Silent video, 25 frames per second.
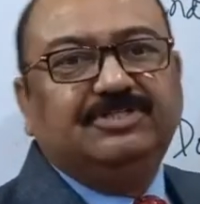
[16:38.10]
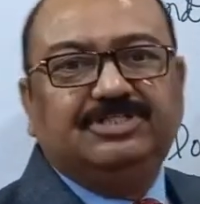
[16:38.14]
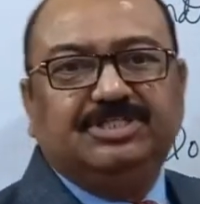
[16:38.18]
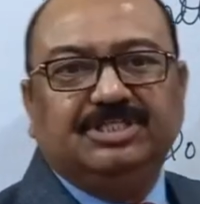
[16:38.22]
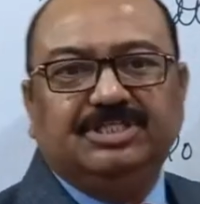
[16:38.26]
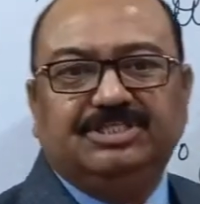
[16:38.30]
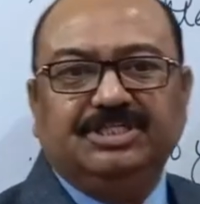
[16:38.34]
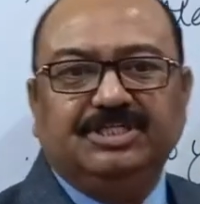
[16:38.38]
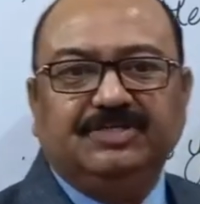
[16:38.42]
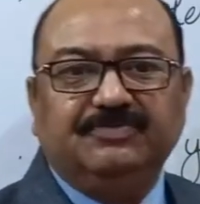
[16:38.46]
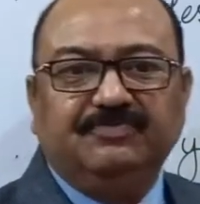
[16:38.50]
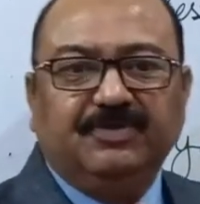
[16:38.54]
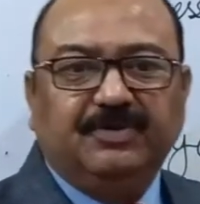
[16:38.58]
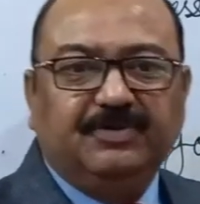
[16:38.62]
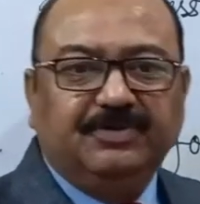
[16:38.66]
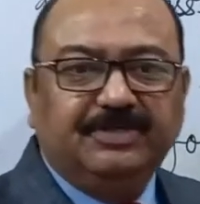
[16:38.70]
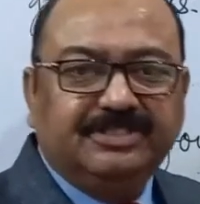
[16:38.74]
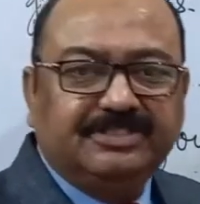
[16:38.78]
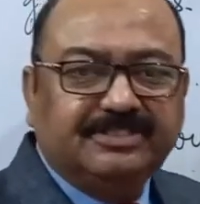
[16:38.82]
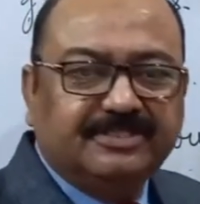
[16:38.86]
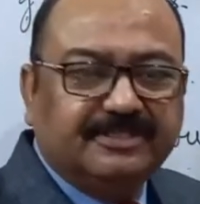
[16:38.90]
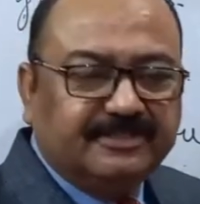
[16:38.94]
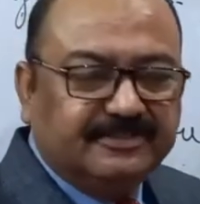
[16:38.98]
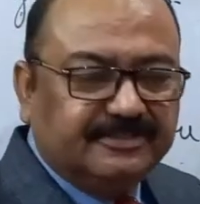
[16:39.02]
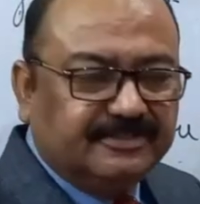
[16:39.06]
teaching. We have
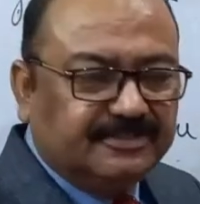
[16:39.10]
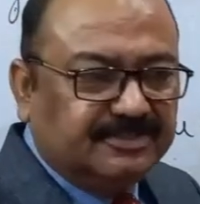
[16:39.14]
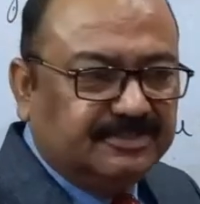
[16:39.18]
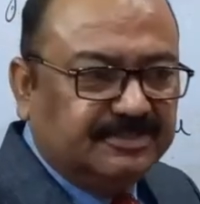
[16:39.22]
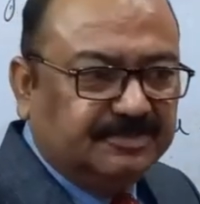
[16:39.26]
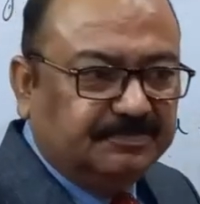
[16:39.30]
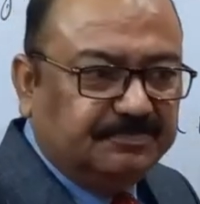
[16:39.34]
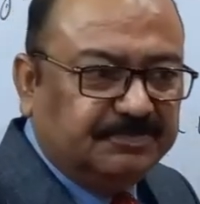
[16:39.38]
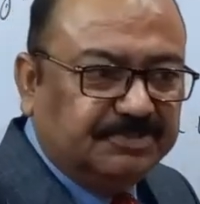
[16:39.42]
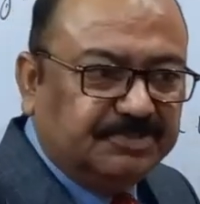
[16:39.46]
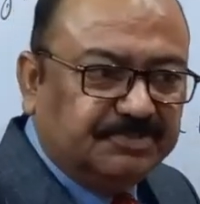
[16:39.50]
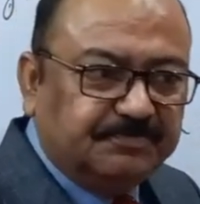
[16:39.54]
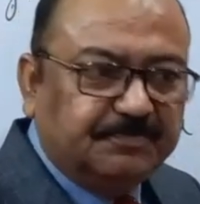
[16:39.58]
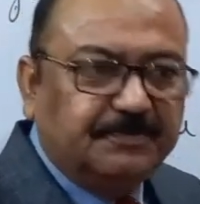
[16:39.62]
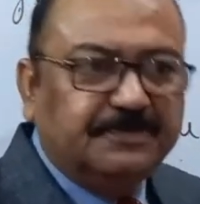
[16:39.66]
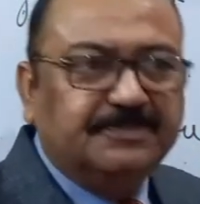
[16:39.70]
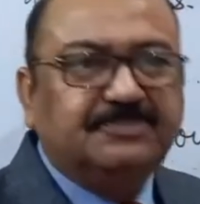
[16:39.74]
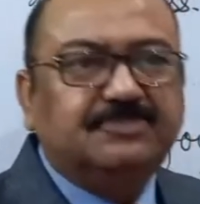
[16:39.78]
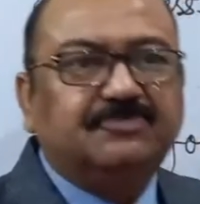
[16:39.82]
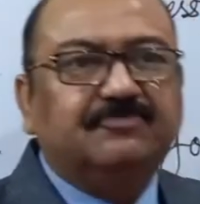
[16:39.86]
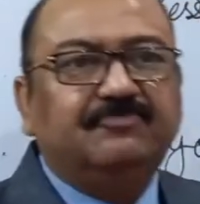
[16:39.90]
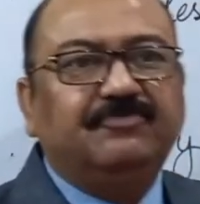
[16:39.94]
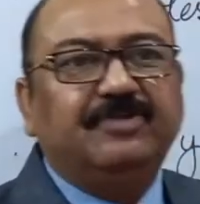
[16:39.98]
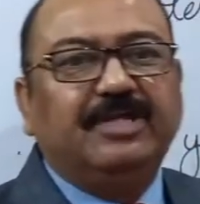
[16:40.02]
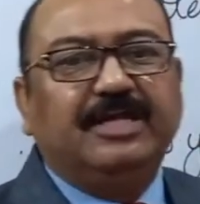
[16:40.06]
discussed the
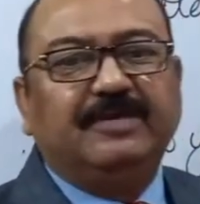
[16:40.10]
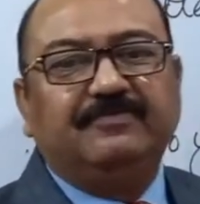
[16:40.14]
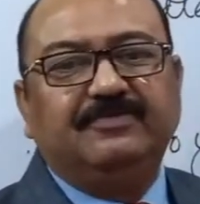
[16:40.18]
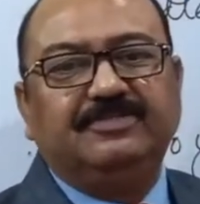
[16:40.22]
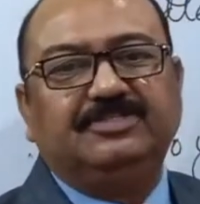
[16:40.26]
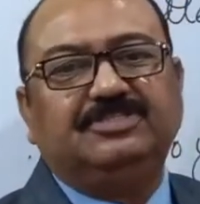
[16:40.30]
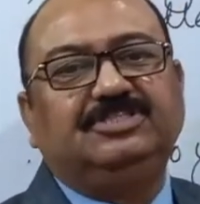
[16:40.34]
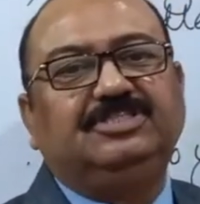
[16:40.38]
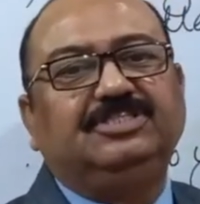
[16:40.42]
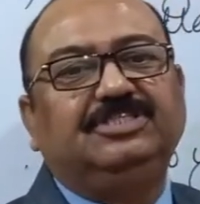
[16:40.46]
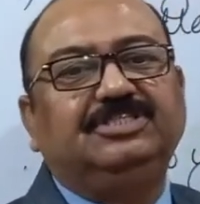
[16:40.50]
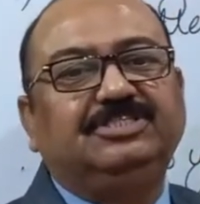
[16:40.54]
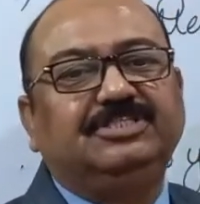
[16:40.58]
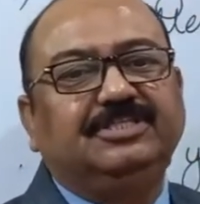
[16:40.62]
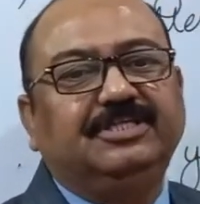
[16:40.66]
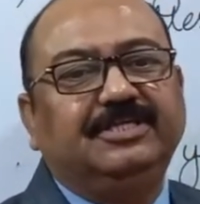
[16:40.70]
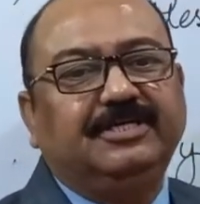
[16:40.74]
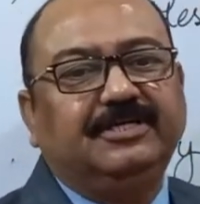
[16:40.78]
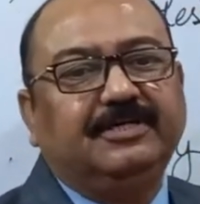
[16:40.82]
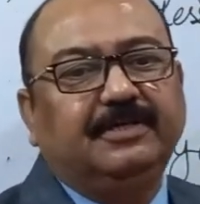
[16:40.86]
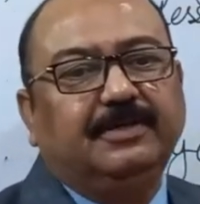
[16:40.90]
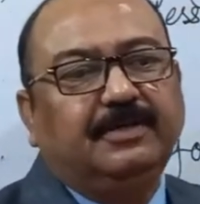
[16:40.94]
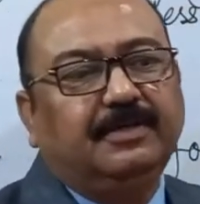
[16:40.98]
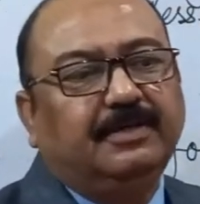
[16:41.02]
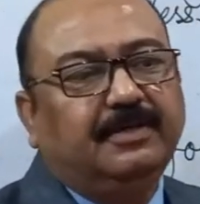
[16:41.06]
principles of language
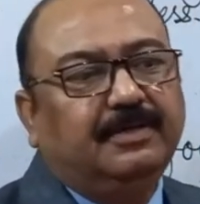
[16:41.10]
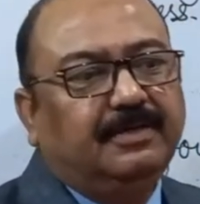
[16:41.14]
teaching,